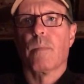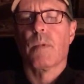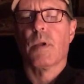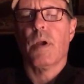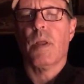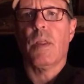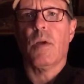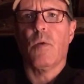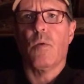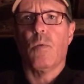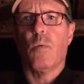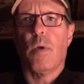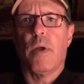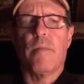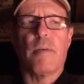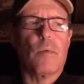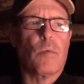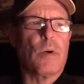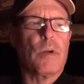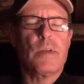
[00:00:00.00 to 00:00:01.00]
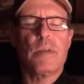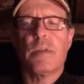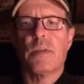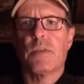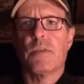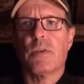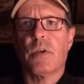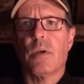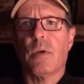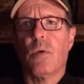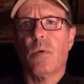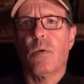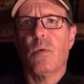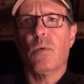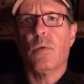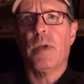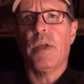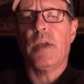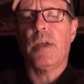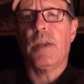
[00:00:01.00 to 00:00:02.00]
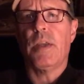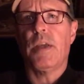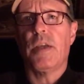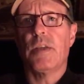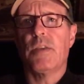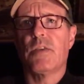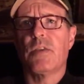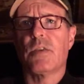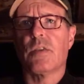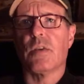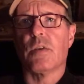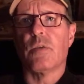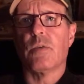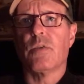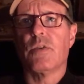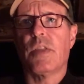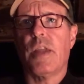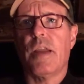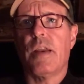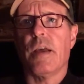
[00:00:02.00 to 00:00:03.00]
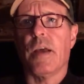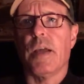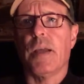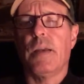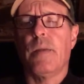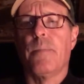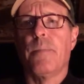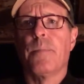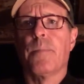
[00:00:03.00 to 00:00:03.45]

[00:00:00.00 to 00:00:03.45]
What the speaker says: Hello, everyone. So it is Thursday night,